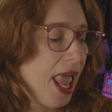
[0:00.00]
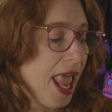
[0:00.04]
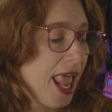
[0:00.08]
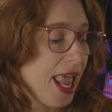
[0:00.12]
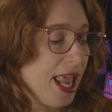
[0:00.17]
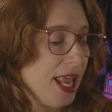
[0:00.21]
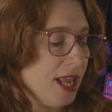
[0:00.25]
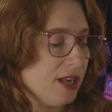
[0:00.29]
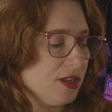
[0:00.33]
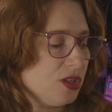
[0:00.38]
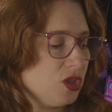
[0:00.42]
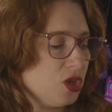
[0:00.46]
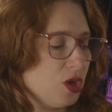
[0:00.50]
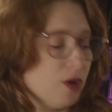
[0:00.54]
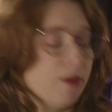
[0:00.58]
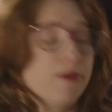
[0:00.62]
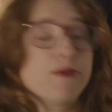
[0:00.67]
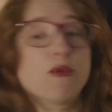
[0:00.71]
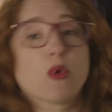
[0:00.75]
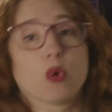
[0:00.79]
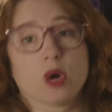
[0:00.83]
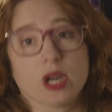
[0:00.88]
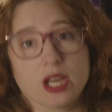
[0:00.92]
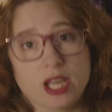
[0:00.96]
8 to
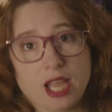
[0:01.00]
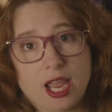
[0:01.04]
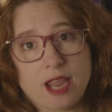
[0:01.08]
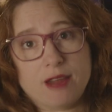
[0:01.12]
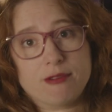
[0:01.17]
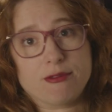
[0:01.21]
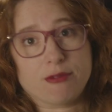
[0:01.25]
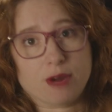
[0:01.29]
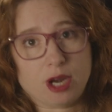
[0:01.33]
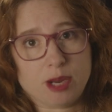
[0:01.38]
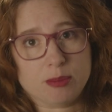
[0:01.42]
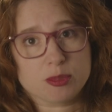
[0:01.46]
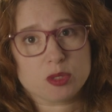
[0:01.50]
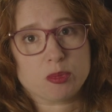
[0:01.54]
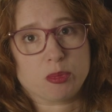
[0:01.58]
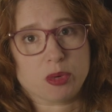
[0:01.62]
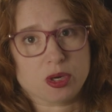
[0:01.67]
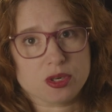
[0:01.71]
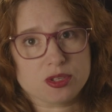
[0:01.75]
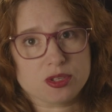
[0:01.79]
48 frames per